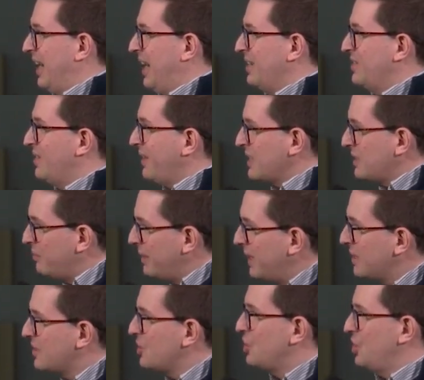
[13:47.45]
And so actually, we
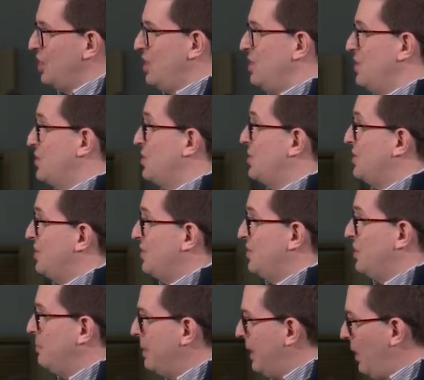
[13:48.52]
need to choose
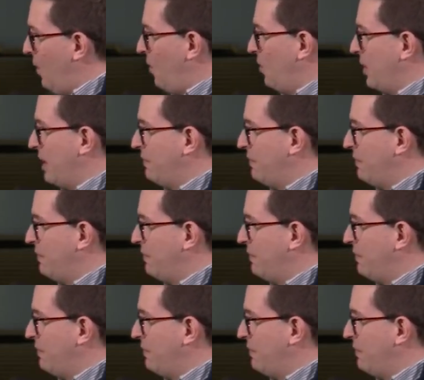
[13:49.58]
to belong.